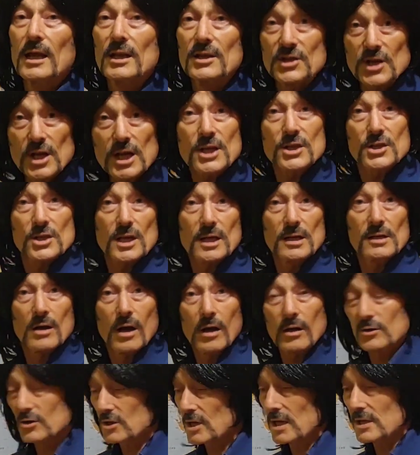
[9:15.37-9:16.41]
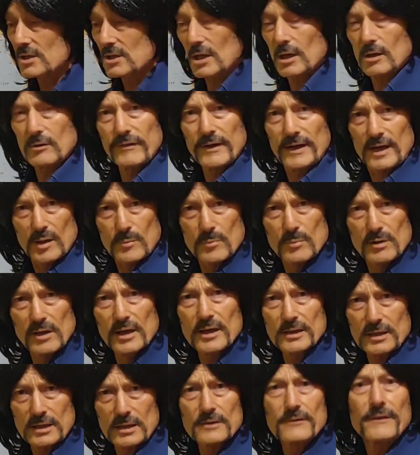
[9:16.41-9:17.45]
Gigi, no? Gigi,
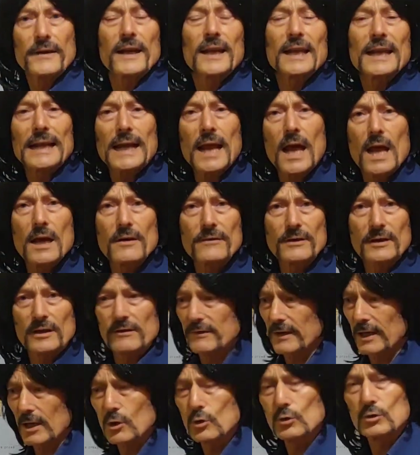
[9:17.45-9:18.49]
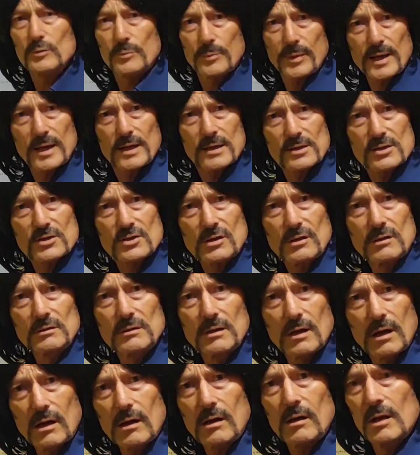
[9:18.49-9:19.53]
he's very clever, a very good person,
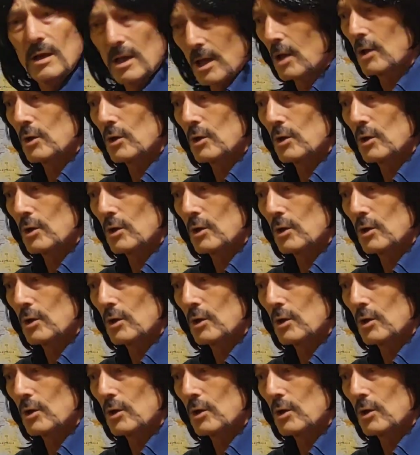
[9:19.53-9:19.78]
no?